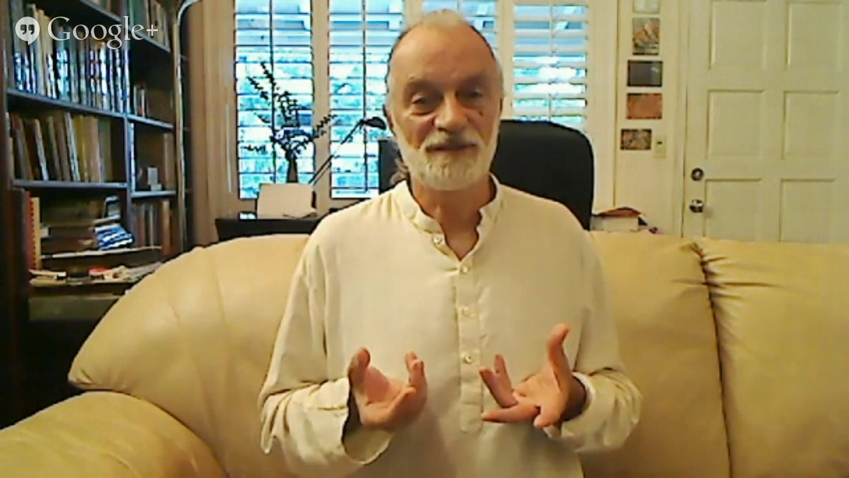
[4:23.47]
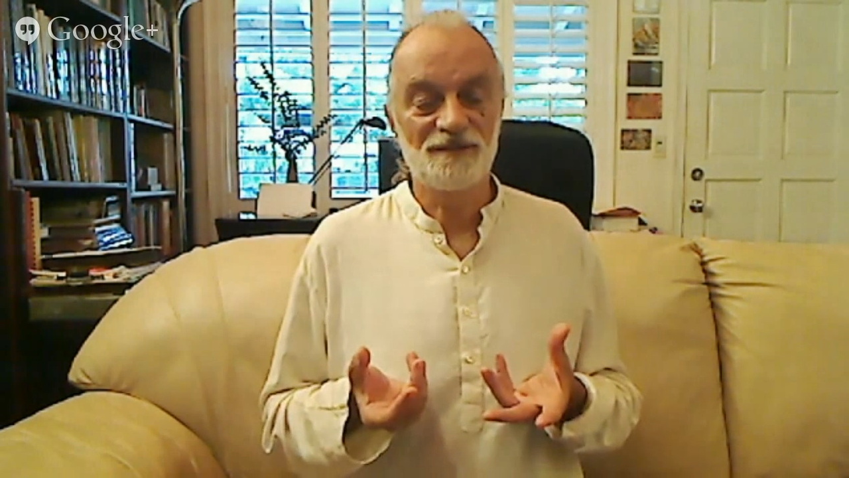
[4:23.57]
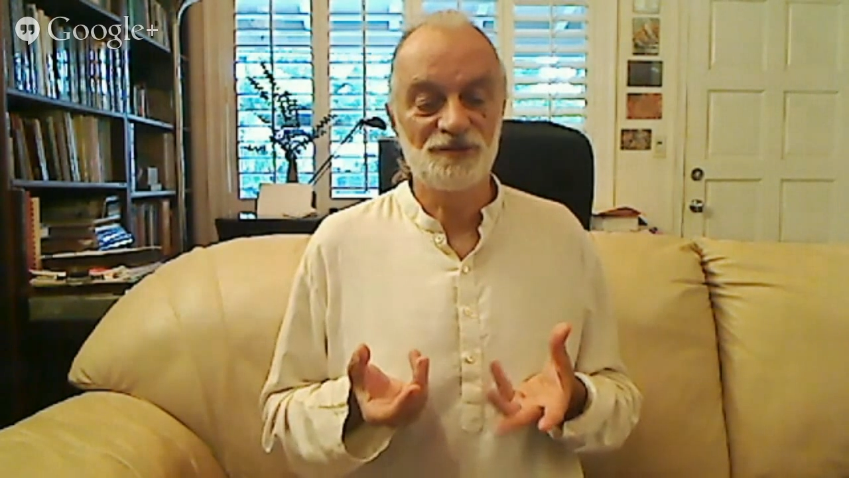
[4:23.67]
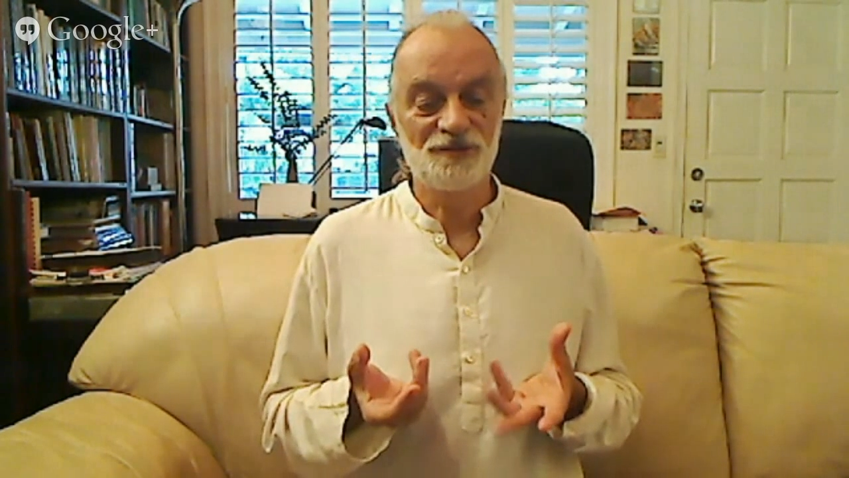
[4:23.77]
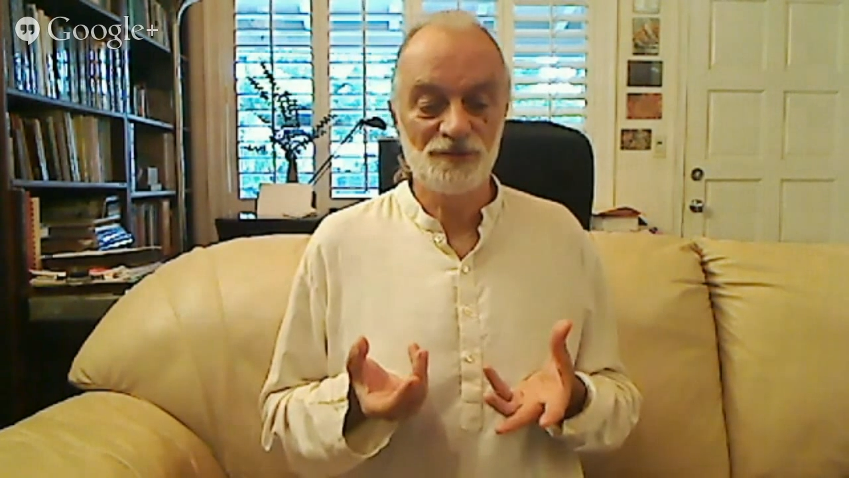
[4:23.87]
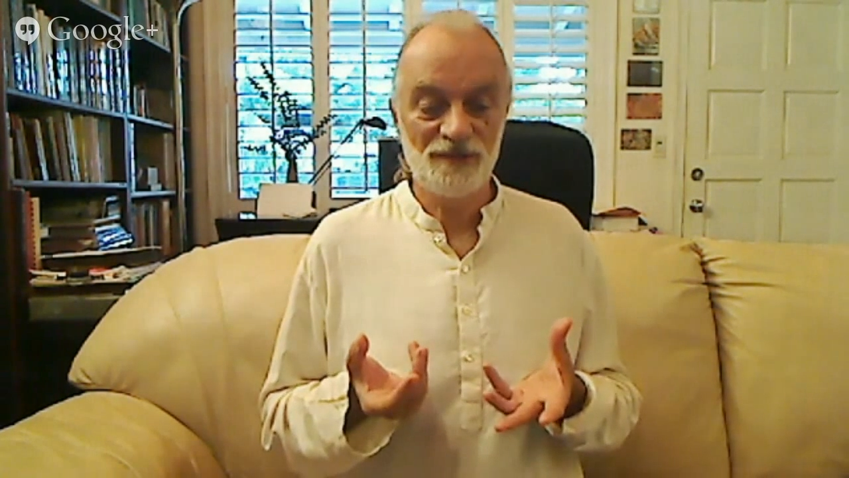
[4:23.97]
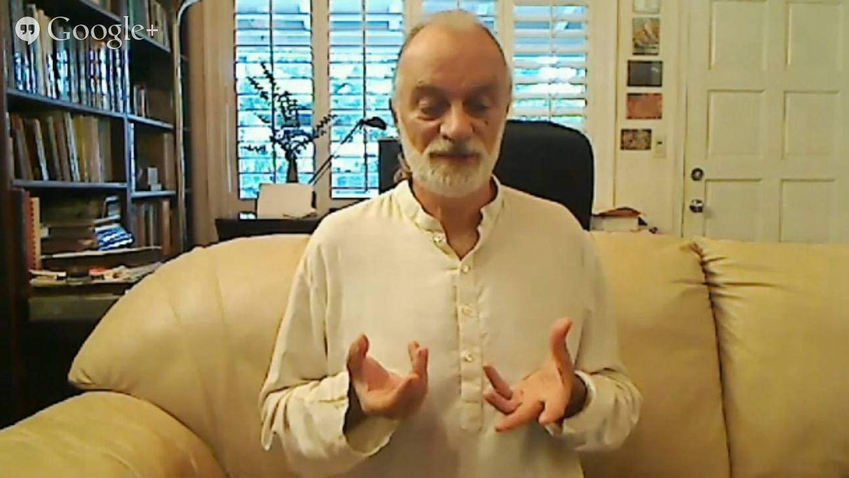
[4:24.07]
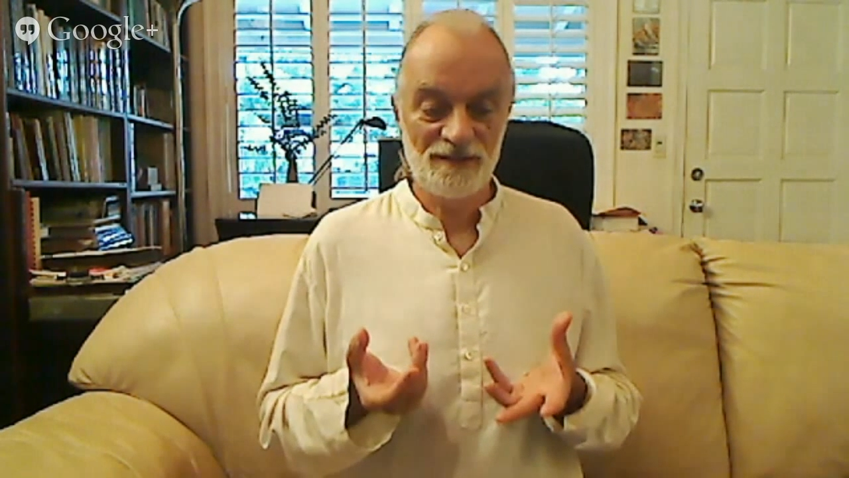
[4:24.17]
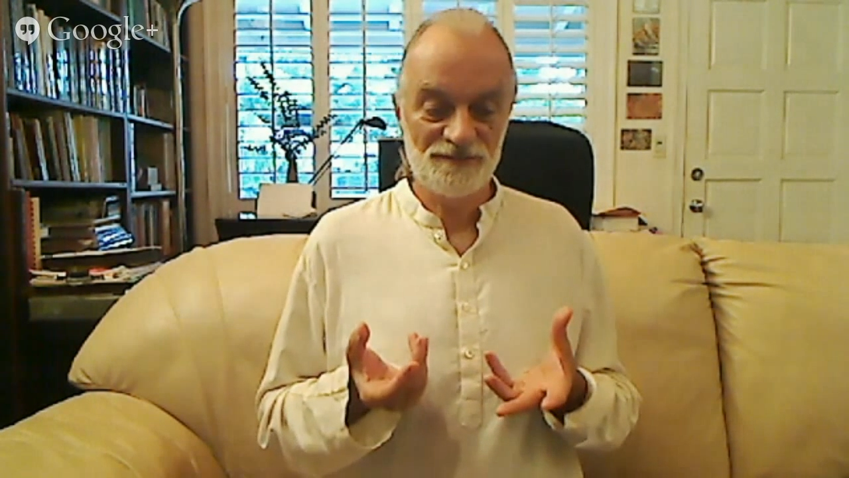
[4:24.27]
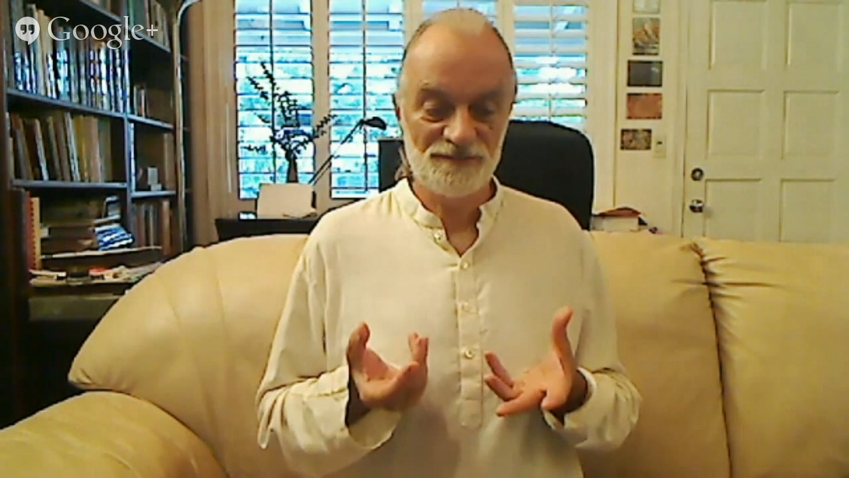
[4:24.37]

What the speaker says: and you have